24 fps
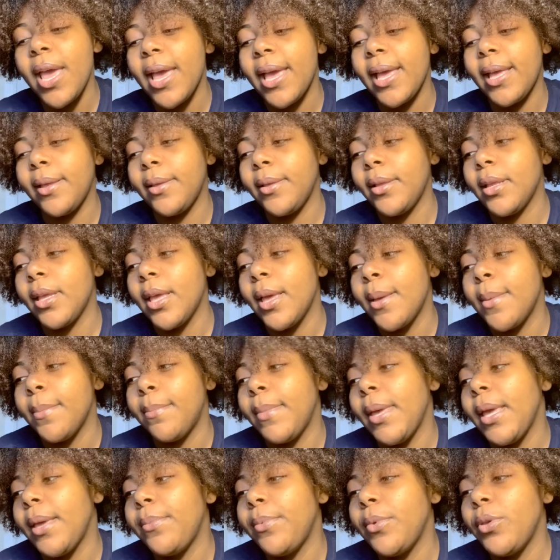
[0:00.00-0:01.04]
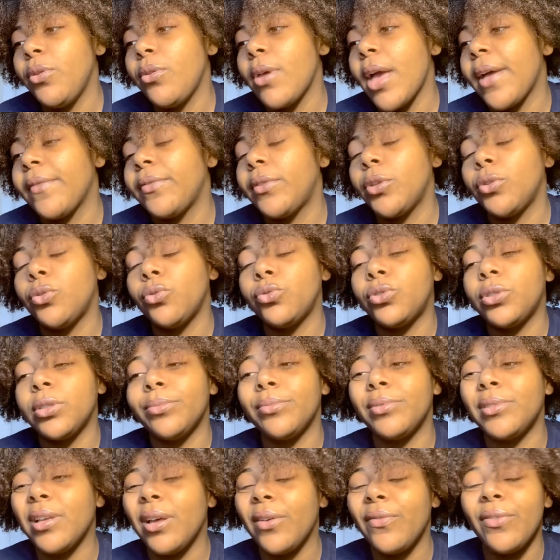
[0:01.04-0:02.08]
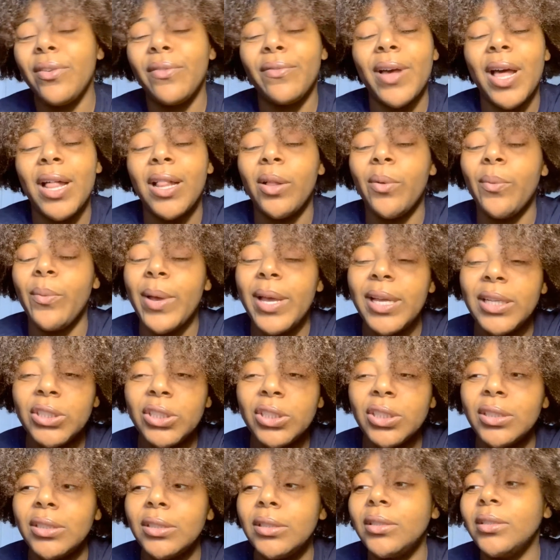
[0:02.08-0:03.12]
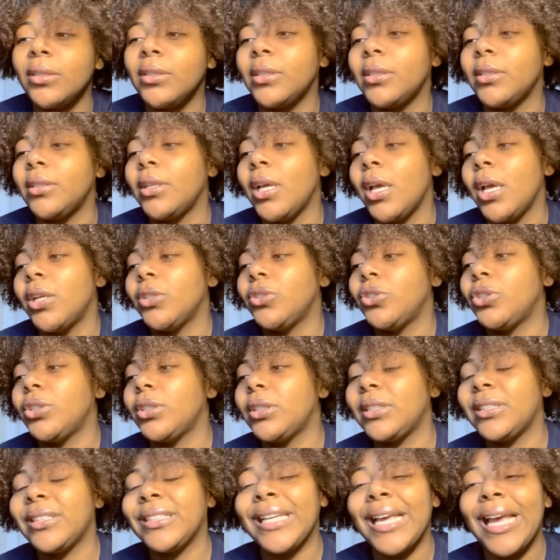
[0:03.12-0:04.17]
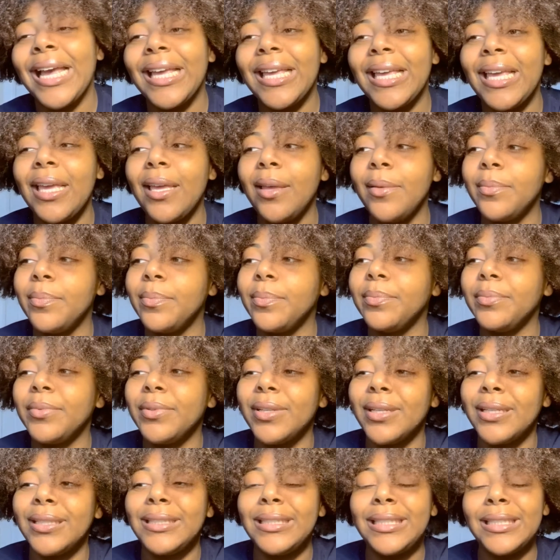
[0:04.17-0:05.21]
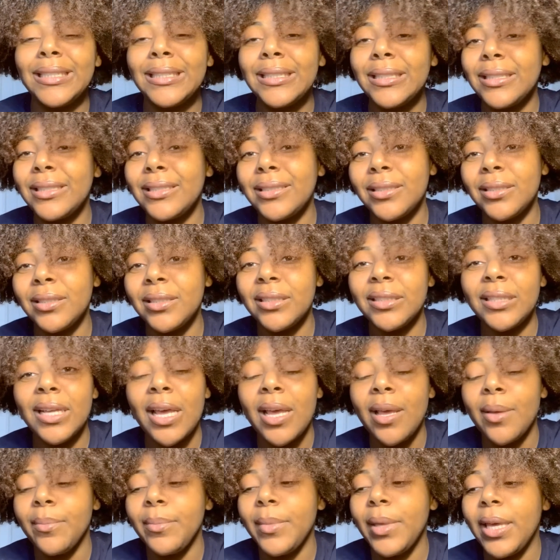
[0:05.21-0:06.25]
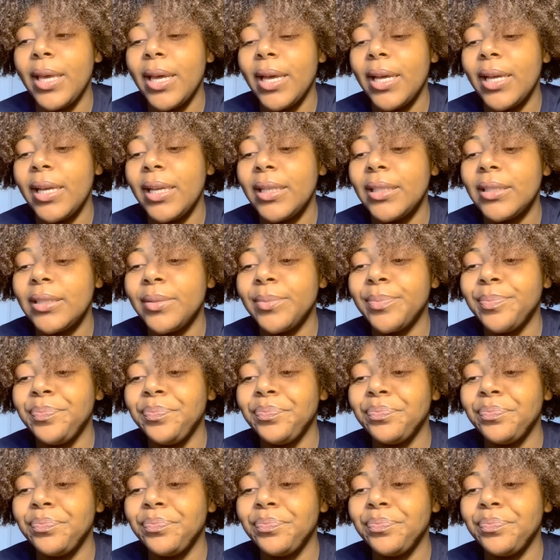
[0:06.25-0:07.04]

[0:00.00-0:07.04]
and maybe you have to do some self-evaluation and just keep your distance, because